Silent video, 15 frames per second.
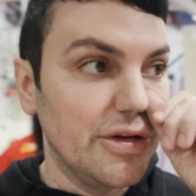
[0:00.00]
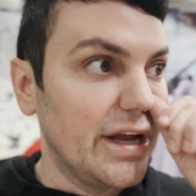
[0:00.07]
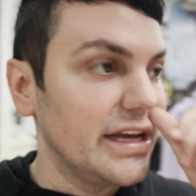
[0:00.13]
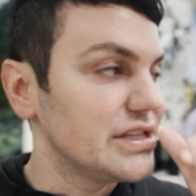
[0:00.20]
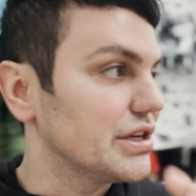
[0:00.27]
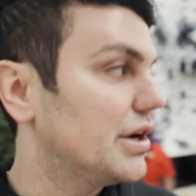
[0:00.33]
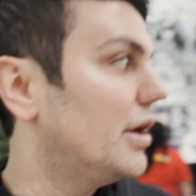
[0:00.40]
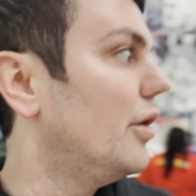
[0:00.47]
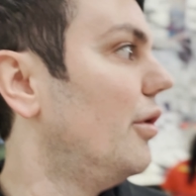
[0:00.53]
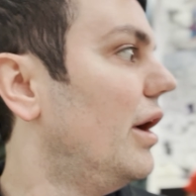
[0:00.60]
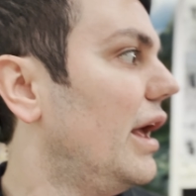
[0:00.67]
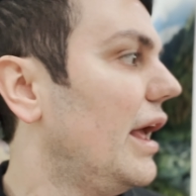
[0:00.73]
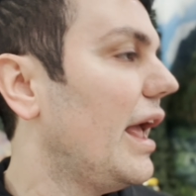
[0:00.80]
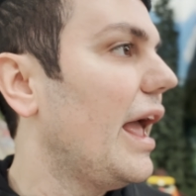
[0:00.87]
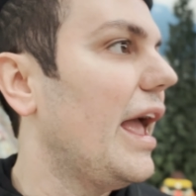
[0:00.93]
days ago,
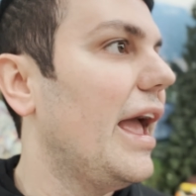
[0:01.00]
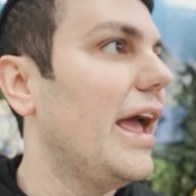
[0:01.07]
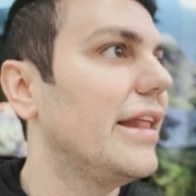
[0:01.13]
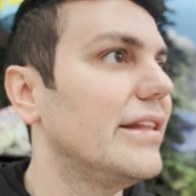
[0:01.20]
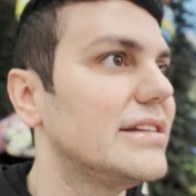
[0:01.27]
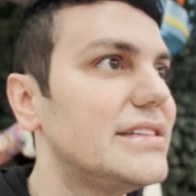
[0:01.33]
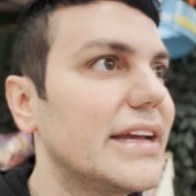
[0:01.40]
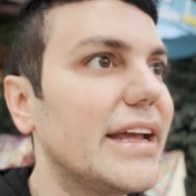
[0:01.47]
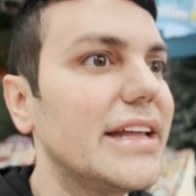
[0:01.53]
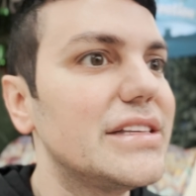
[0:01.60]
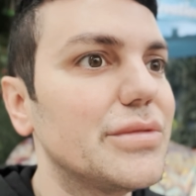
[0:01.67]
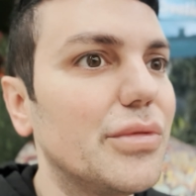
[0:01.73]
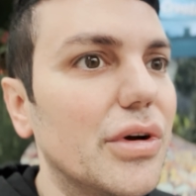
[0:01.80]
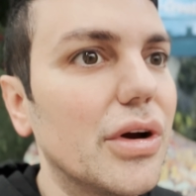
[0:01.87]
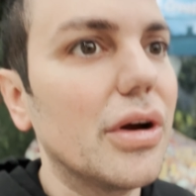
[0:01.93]
and the tickets
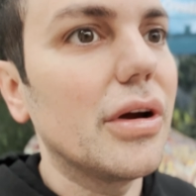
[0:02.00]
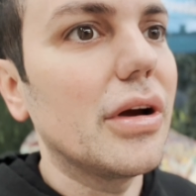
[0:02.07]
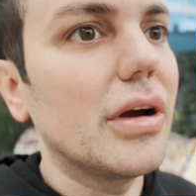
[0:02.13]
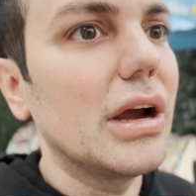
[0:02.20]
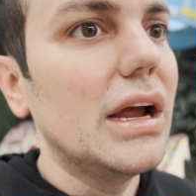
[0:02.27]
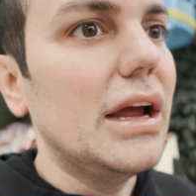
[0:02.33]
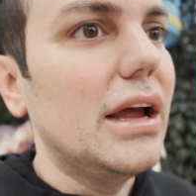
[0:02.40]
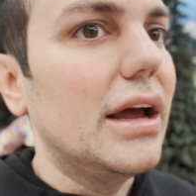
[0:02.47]
were,